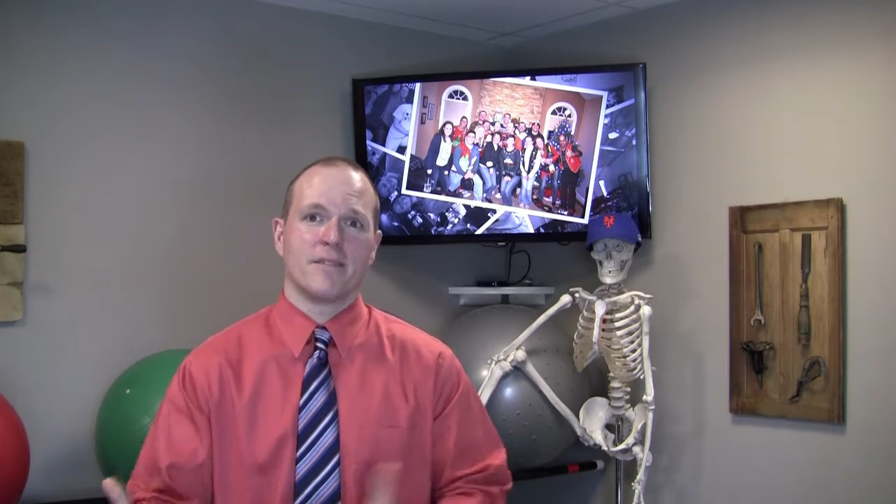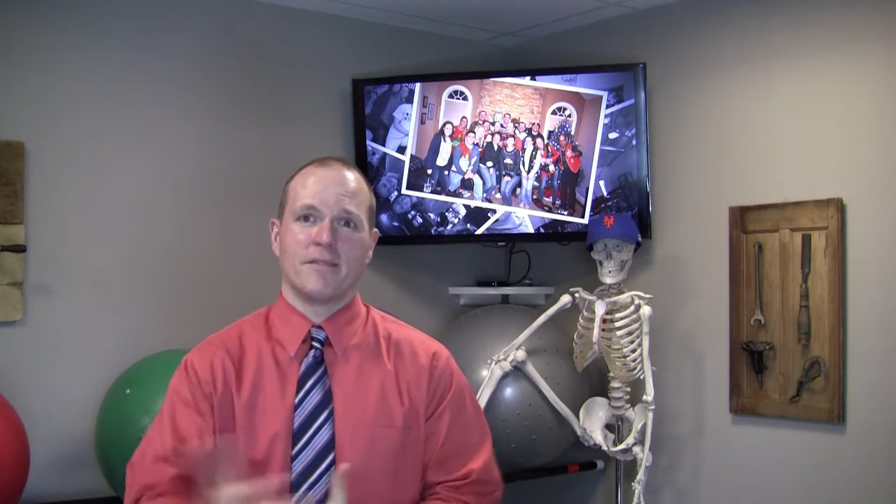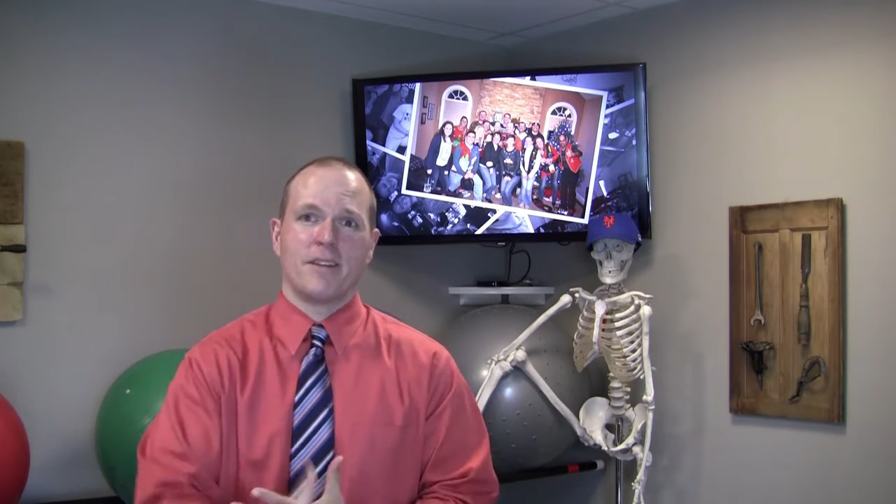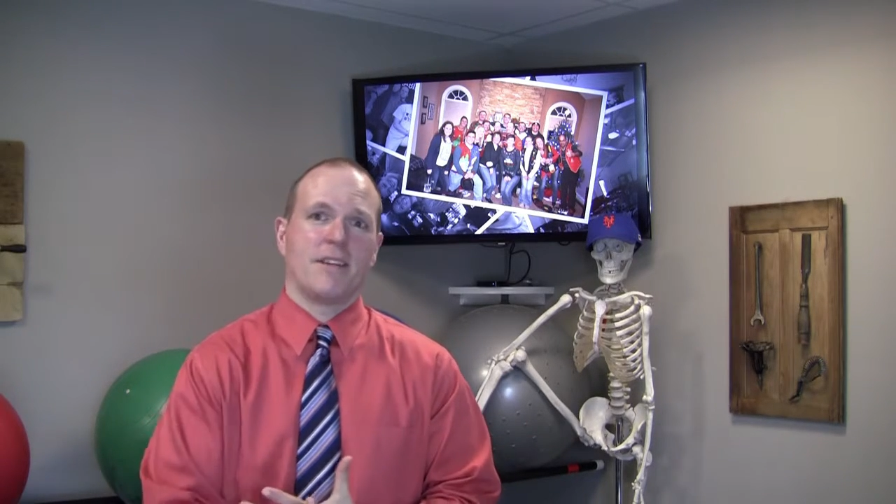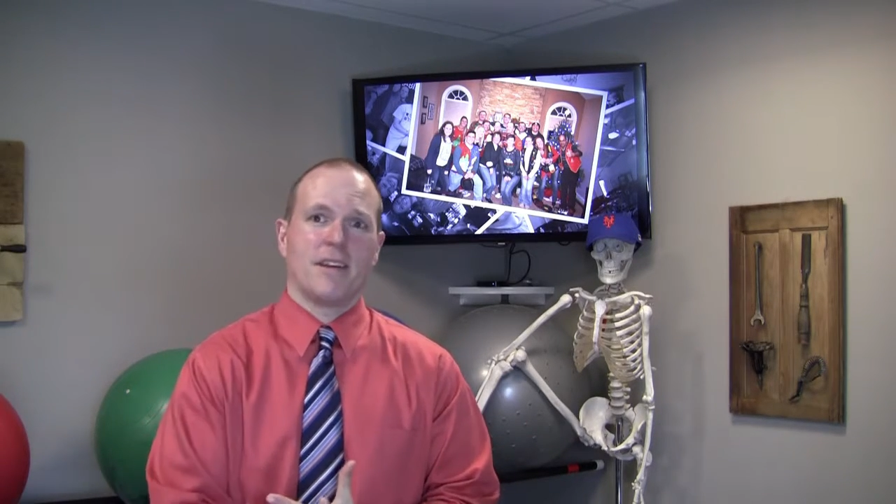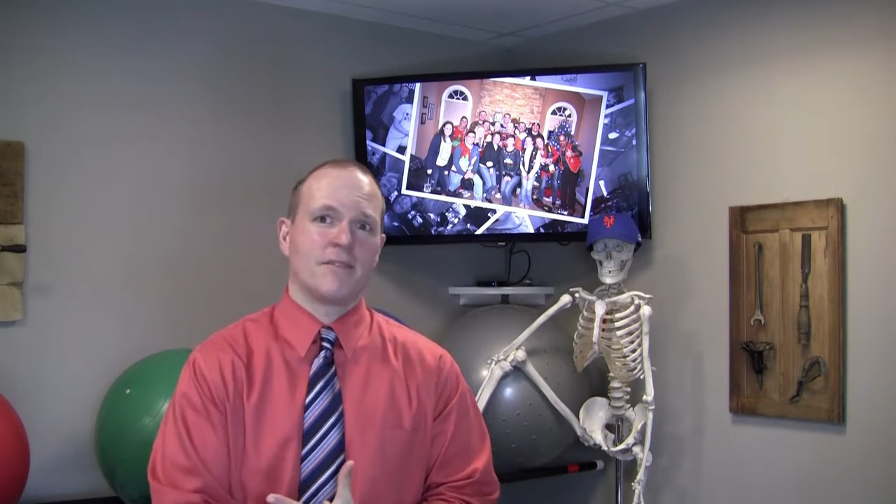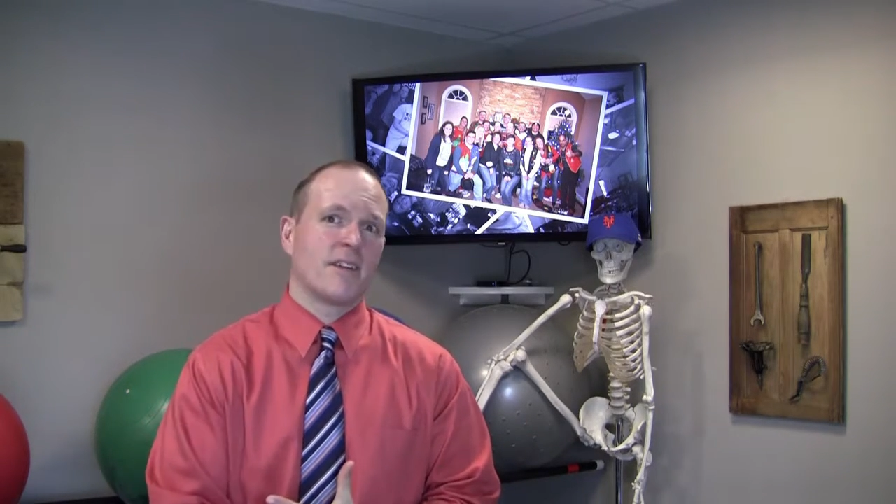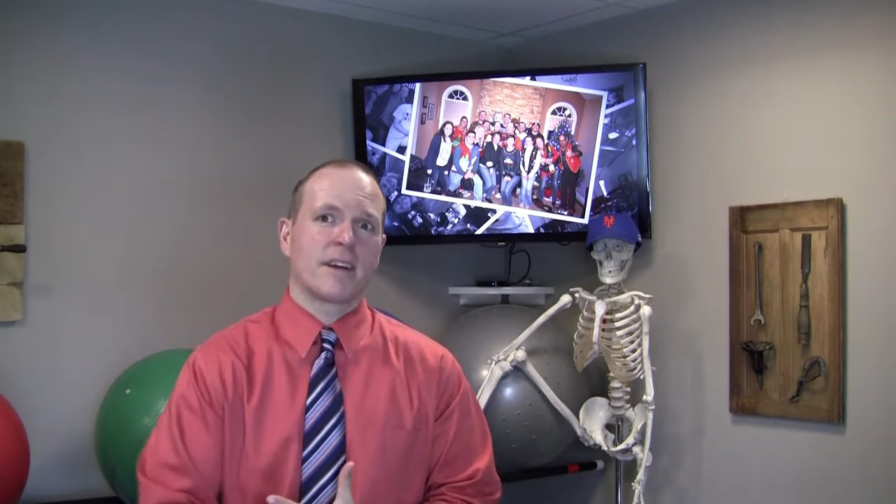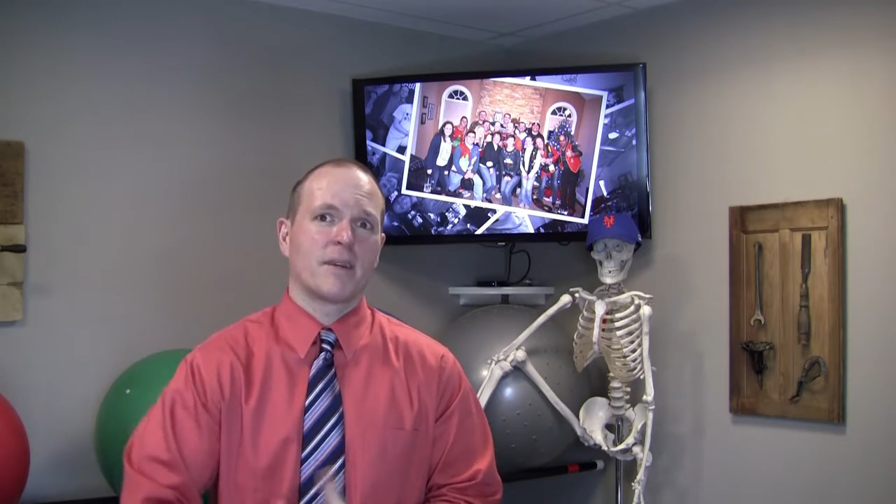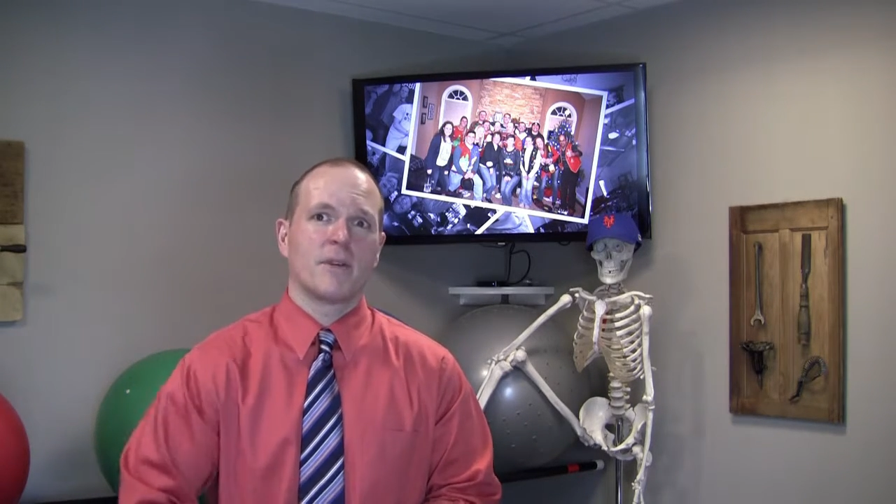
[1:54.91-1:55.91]
they're
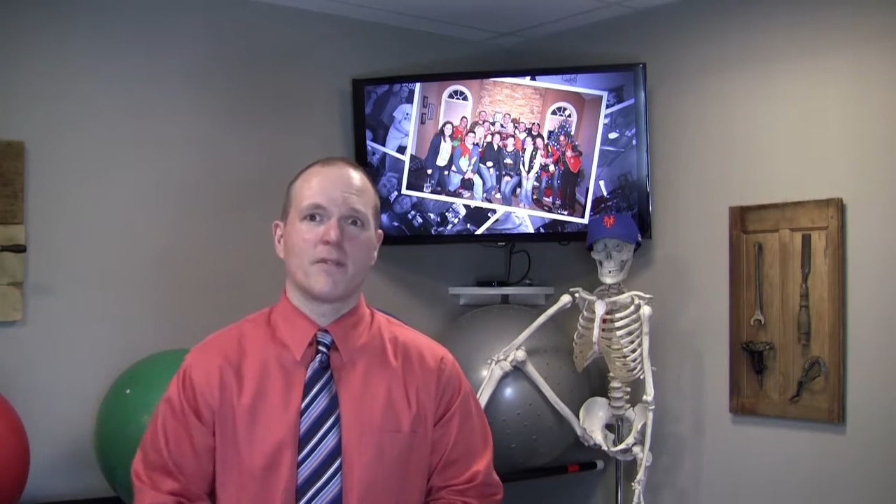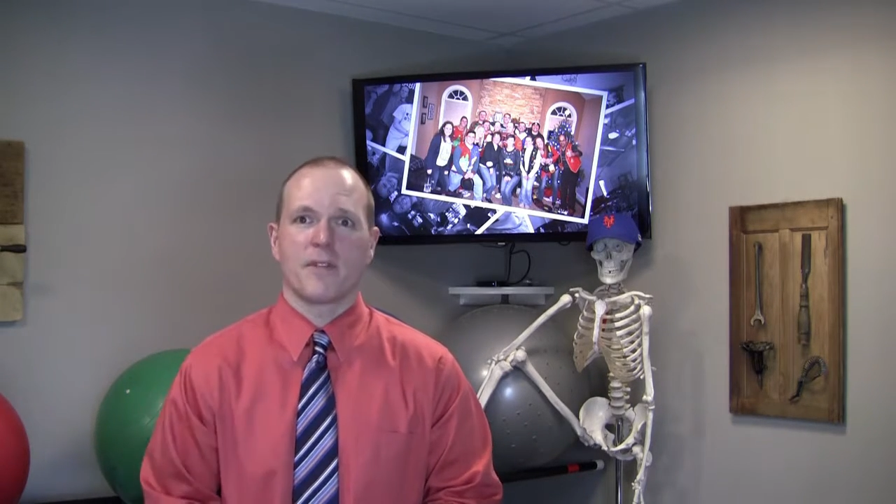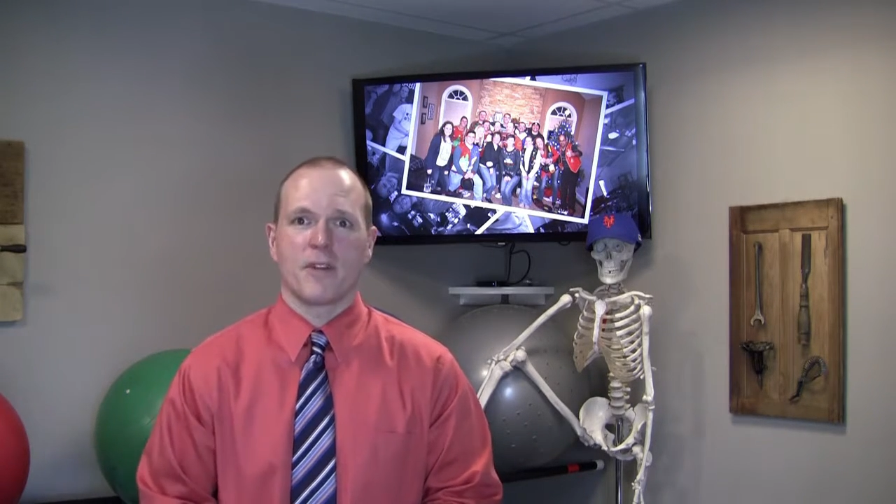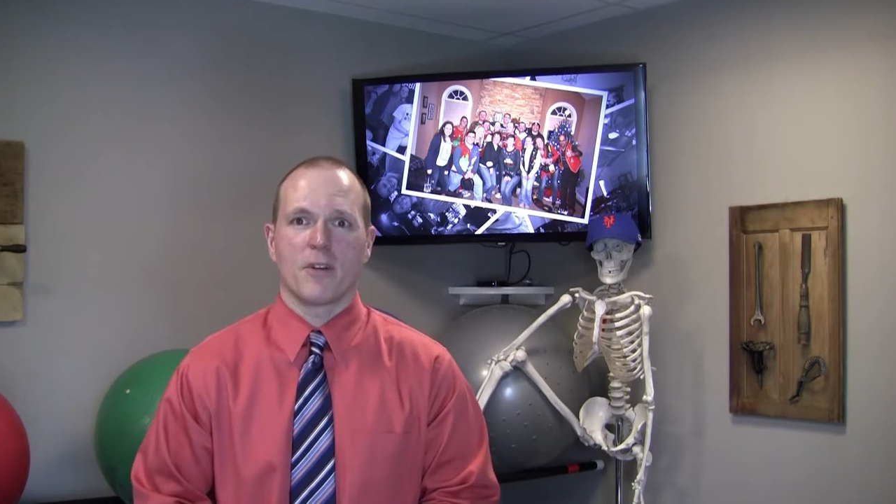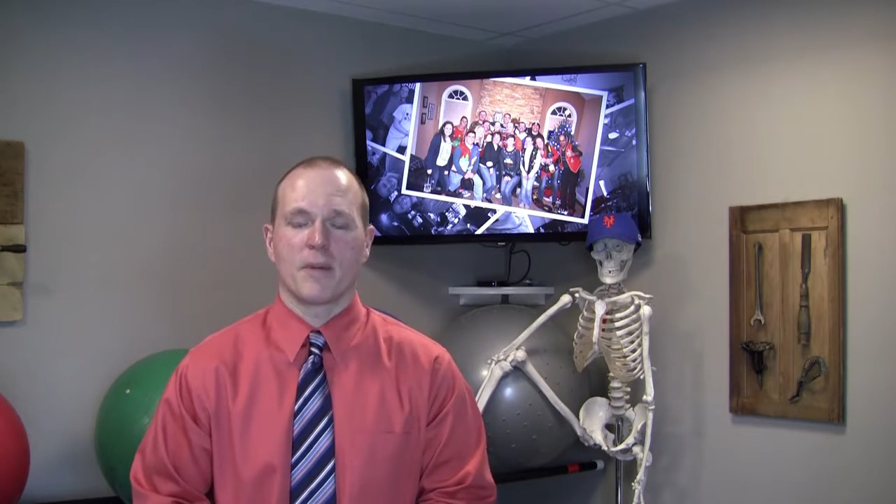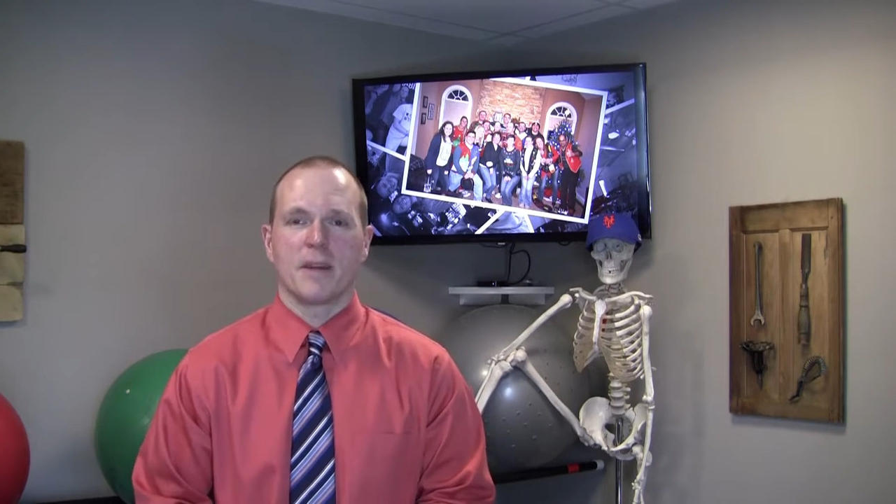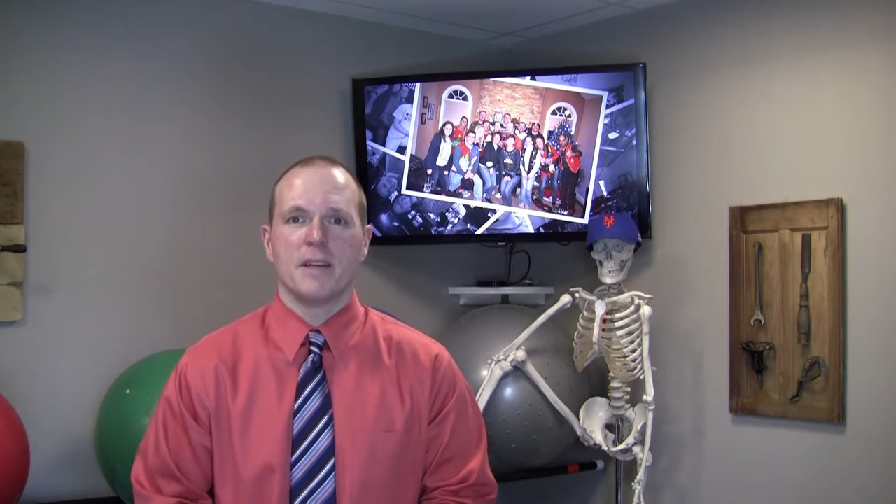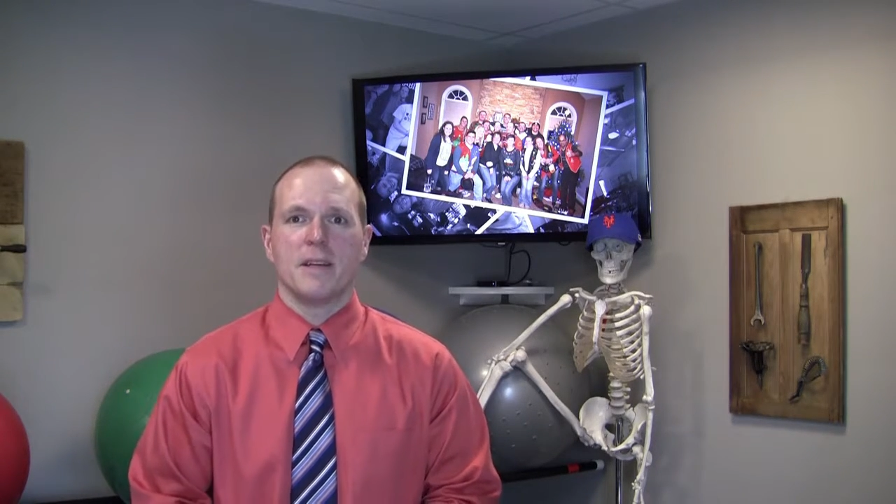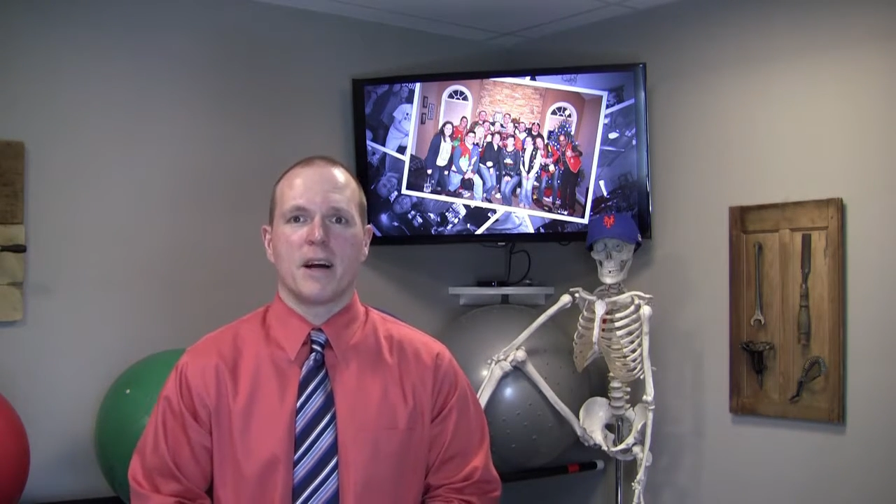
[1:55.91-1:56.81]
not coming in for therapy.